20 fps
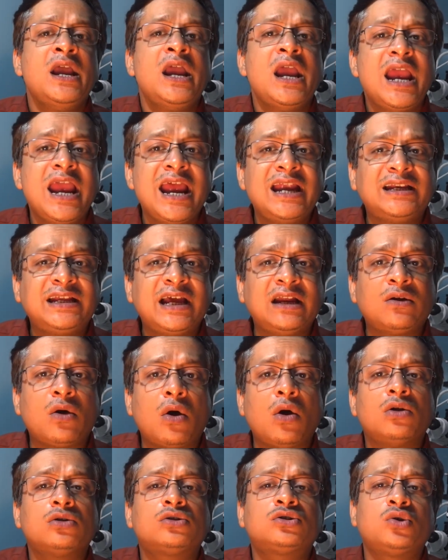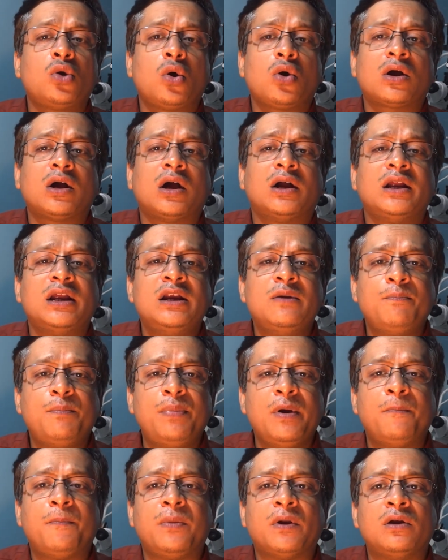It can also occur in
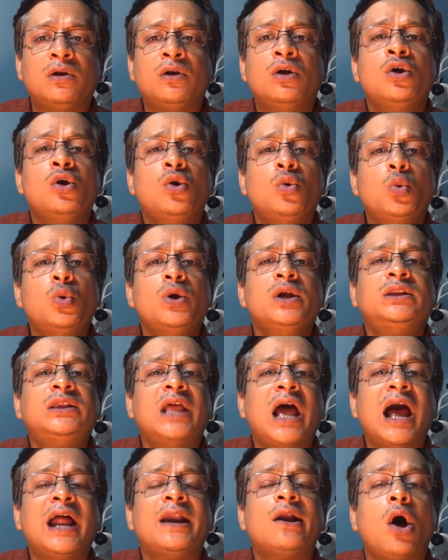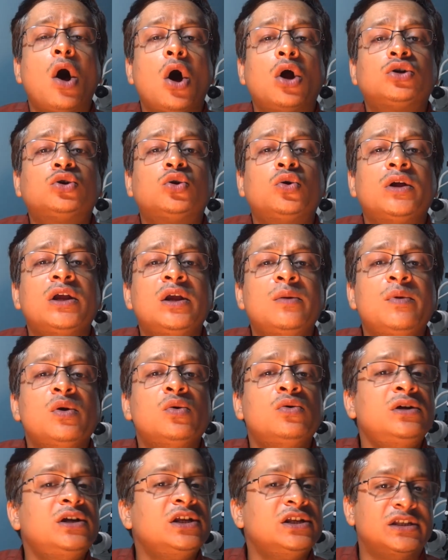people with an
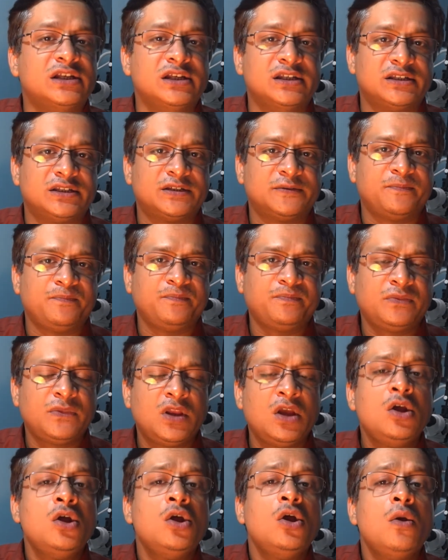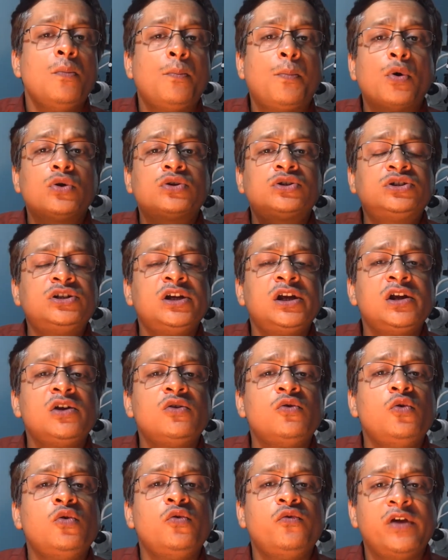autoimmune disease. Posterior
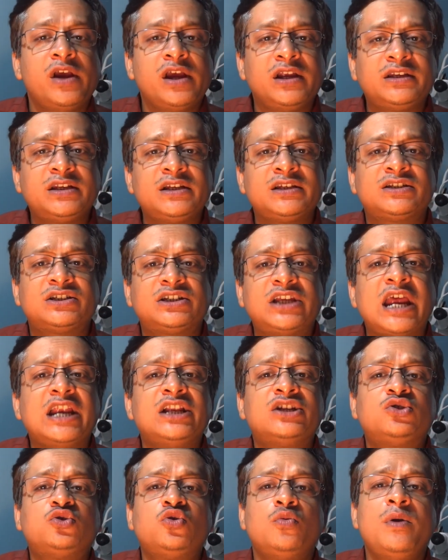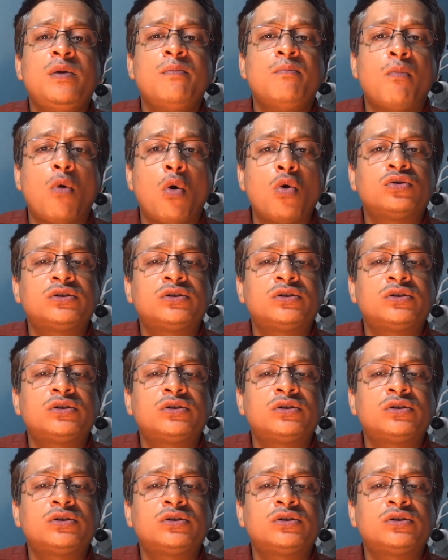uveitis tends to be more